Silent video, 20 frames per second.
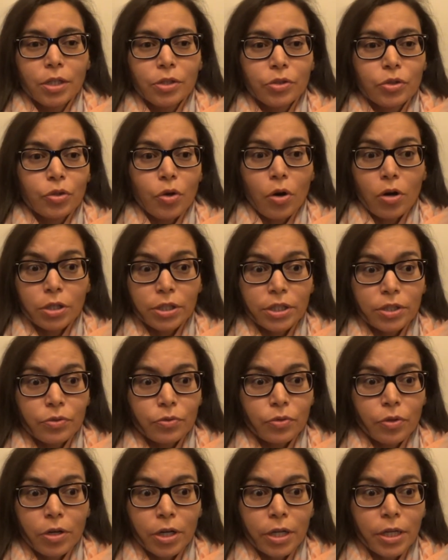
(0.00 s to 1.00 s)
trot,
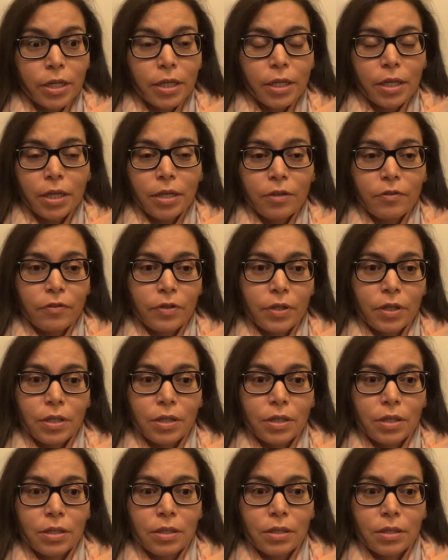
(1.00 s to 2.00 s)
trotting if
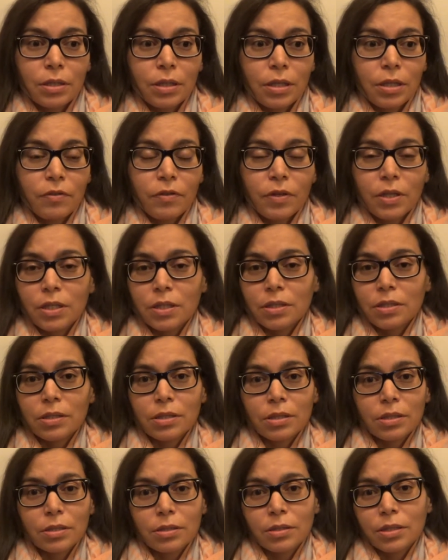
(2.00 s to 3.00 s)
he if
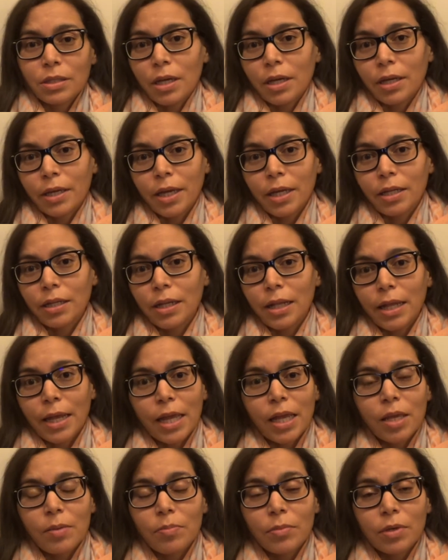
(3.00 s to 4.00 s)
he's again
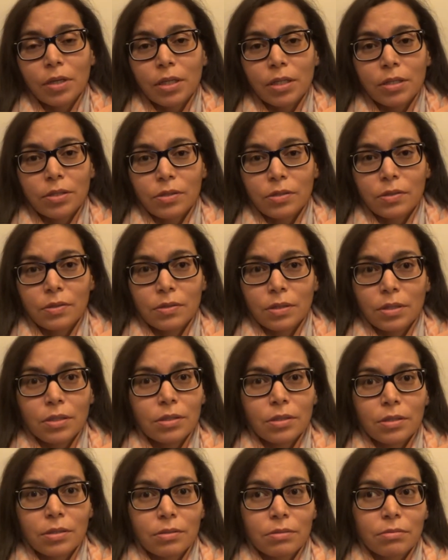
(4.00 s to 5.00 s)
lame it's
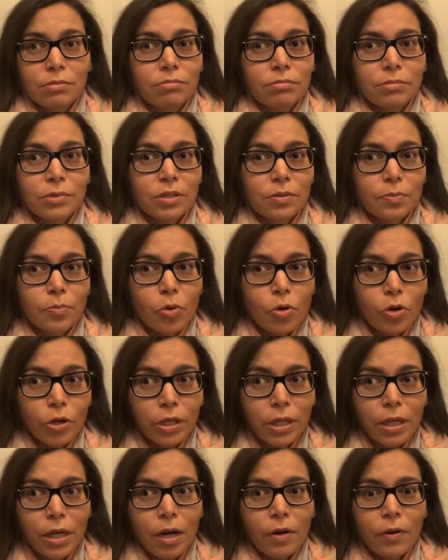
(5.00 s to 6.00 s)
his
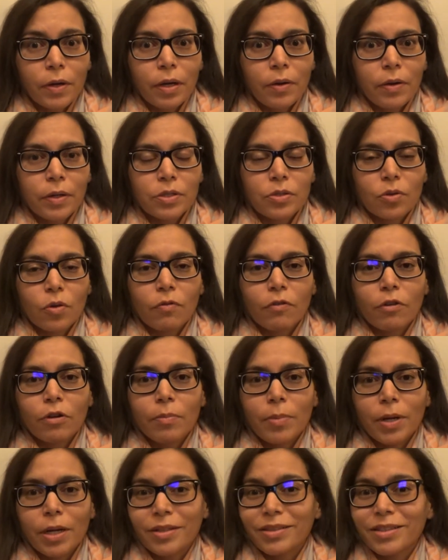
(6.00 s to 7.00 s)
sporting career is over
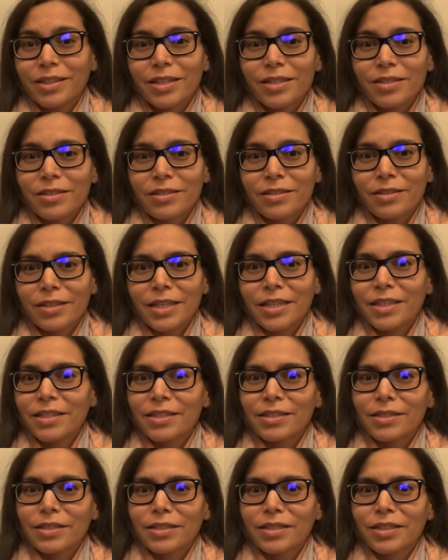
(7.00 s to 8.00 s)
but at least
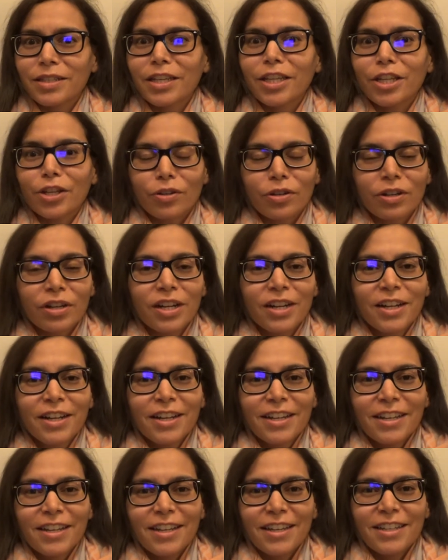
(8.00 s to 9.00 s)
he's here
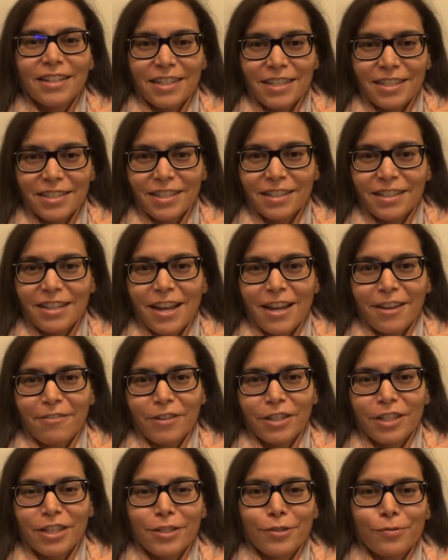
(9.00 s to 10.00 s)
and he's alive
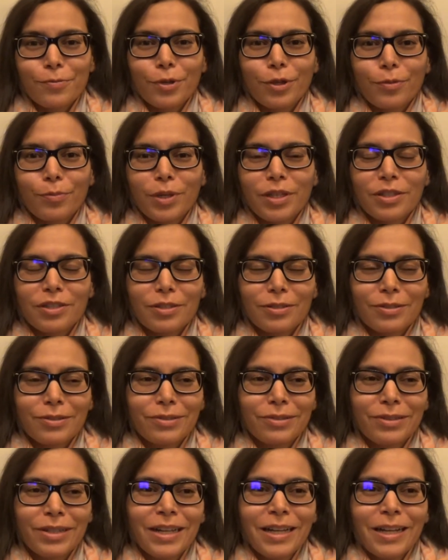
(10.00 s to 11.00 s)
and he's with me
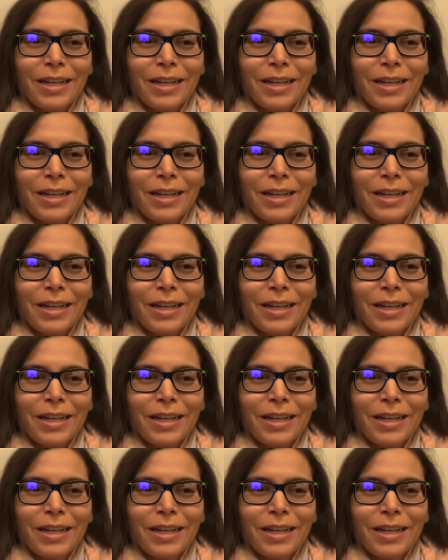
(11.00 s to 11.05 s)
so